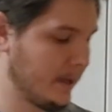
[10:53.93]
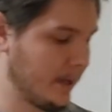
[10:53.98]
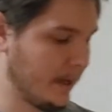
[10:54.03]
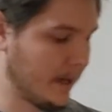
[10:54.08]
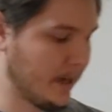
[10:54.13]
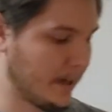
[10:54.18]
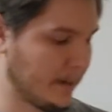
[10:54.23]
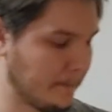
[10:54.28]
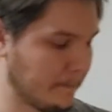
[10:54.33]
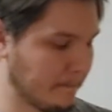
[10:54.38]

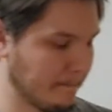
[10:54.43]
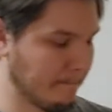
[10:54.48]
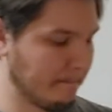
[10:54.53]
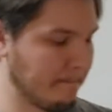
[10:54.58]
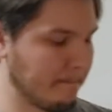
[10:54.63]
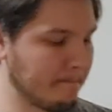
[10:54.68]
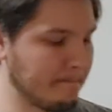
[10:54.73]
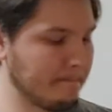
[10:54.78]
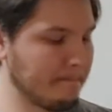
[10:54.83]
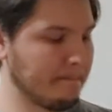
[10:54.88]

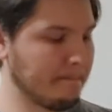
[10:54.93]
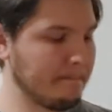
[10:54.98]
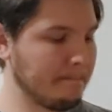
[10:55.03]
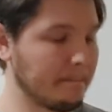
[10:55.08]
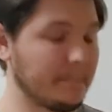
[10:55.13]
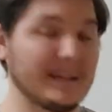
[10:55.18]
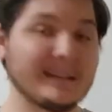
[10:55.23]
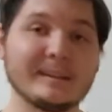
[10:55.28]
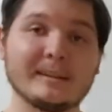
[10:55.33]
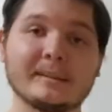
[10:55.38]

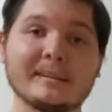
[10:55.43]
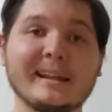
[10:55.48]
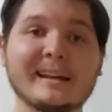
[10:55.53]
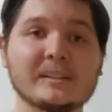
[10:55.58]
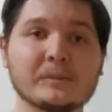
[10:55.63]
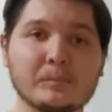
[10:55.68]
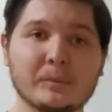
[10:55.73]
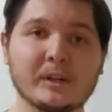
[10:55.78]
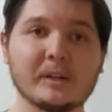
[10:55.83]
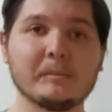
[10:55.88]
But
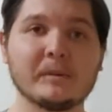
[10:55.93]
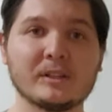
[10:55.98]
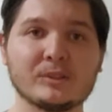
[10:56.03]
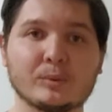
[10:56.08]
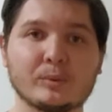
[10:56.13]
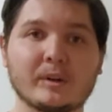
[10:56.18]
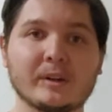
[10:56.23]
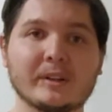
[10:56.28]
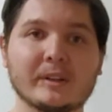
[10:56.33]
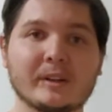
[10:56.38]
that's pretty
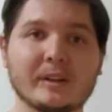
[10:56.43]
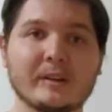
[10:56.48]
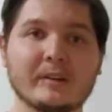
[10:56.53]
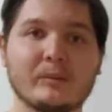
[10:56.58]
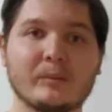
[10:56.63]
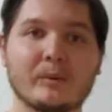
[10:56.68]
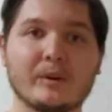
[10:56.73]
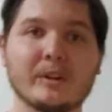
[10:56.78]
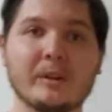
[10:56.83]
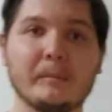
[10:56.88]
much where
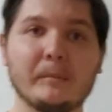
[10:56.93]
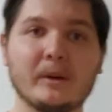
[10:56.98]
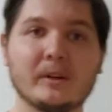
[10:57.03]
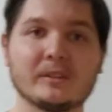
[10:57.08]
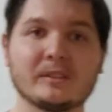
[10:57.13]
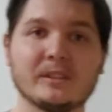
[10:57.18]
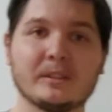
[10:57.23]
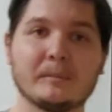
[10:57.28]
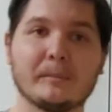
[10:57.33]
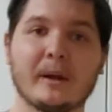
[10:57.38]
the
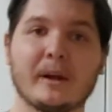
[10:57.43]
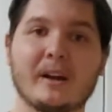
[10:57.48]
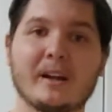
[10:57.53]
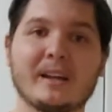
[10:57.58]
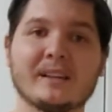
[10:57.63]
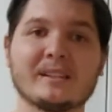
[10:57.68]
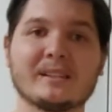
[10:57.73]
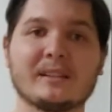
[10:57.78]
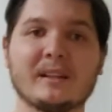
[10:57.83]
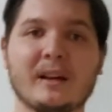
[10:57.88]
Milton
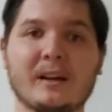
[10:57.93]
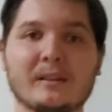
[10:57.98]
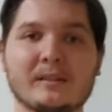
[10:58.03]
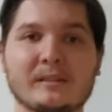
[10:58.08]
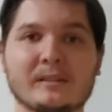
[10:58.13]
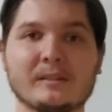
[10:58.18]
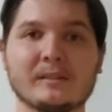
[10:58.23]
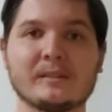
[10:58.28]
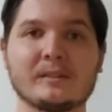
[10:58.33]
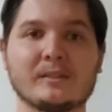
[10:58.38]
Paradise
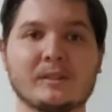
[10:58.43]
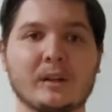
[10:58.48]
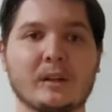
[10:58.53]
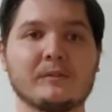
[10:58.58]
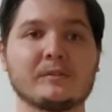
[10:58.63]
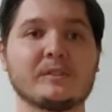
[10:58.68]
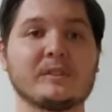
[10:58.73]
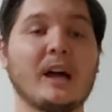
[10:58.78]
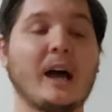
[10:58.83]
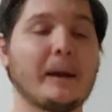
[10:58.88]
Lost
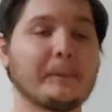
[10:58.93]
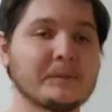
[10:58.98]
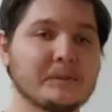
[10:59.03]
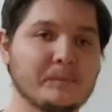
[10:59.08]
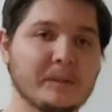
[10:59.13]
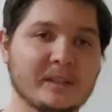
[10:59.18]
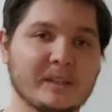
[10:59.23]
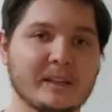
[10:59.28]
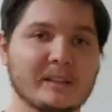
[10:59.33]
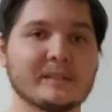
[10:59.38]
stuff stops,
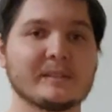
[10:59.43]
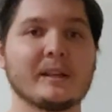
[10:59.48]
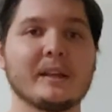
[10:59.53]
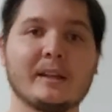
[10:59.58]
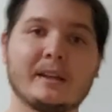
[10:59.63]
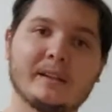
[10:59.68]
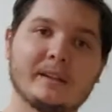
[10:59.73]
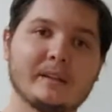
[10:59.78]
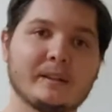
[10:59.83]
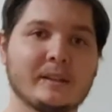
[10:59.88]
because
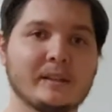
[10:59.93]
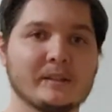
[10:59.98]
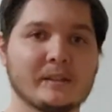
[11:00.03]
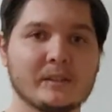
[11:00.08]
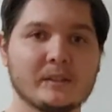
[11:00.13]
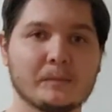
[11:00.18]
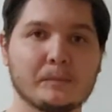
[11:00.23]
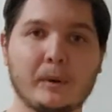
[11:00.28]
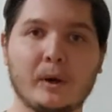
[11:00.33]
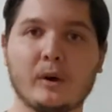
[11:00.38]
this
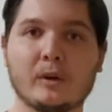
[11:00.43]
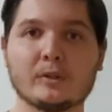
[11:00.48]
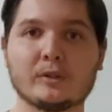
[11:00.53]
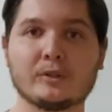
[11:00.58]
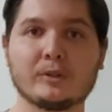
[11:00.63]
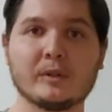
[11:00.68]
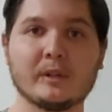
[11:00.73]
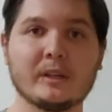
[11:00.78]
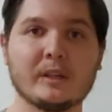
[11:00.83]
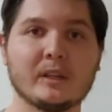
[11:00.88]
is
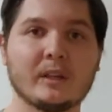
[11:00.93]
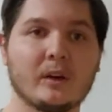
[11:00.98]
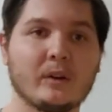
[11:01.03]
poetry,